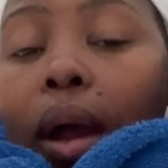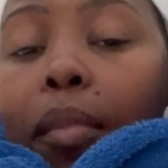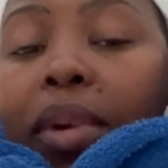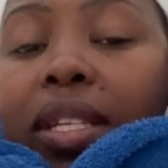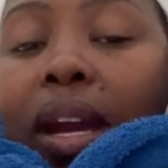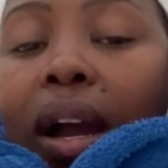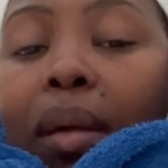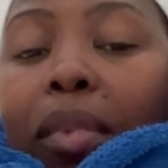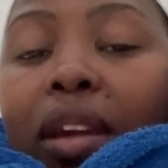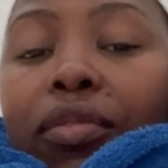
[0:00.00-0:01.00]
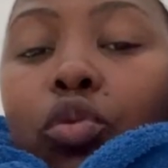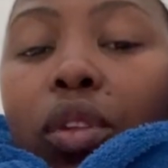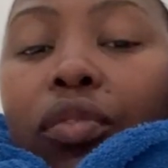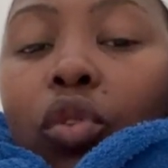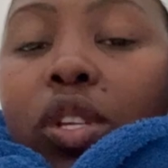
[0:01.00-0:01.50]
But yeah, I'm left
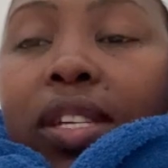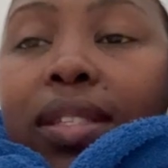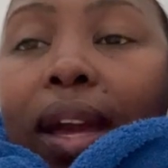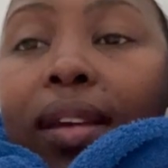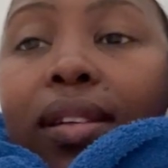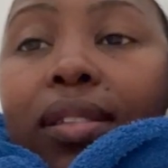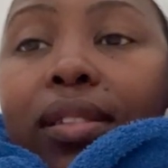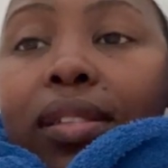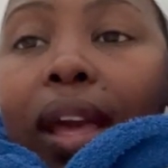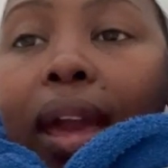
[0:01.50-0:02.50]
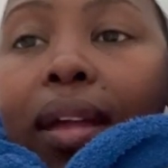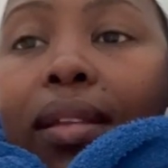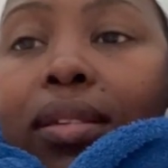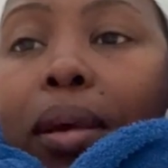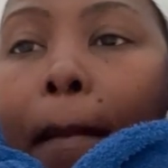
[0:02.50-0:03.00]
with 40 seconds, and